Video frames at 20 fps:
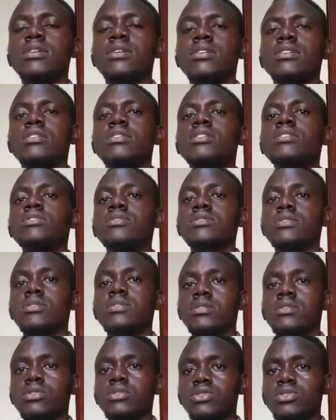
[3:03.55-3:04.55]
Yet
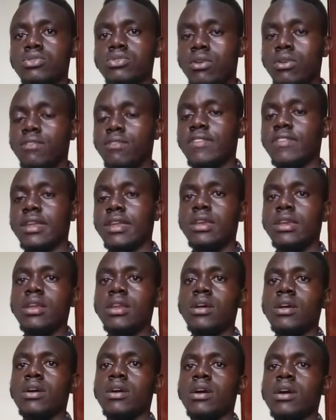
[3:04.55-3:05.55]
too often,
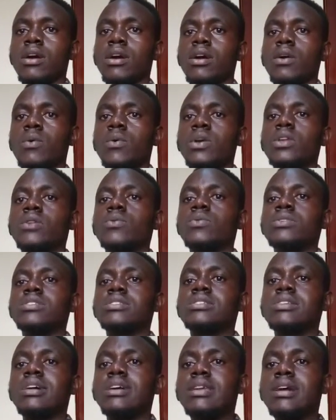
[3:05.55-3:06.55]
when we
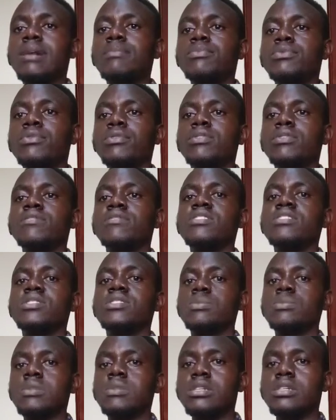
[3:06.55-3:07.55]
stand up to give a
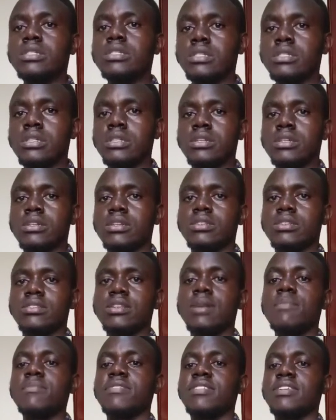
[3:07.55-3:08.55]
speech,
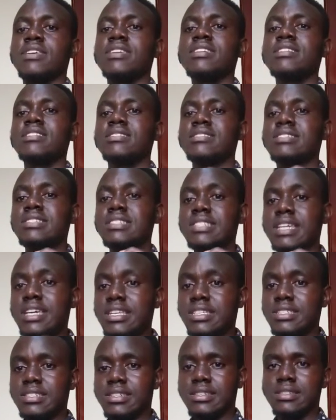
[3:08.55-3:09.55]
something
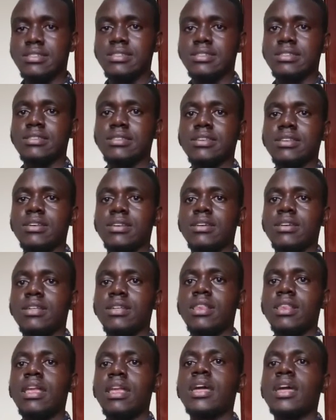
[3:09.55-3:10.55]
changes.
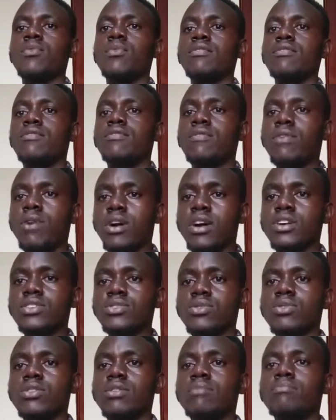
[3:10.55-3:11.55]
Like, we focus
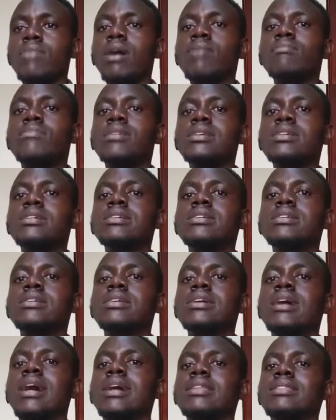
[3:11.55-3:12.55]
on the public
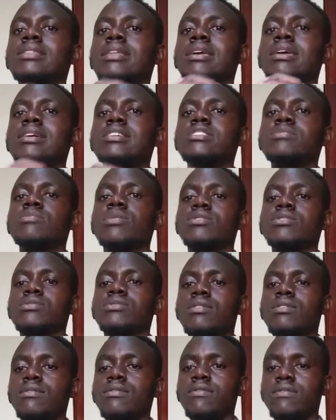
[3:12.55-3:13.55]
at the expense
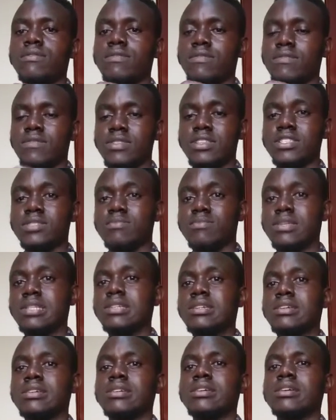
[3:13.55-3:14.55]
of the
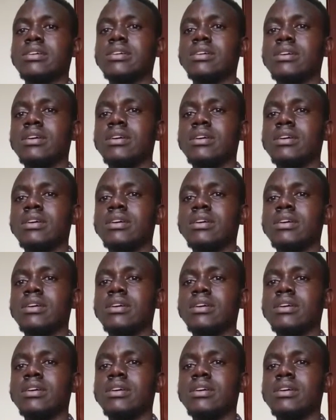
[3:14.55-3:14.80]
speaking.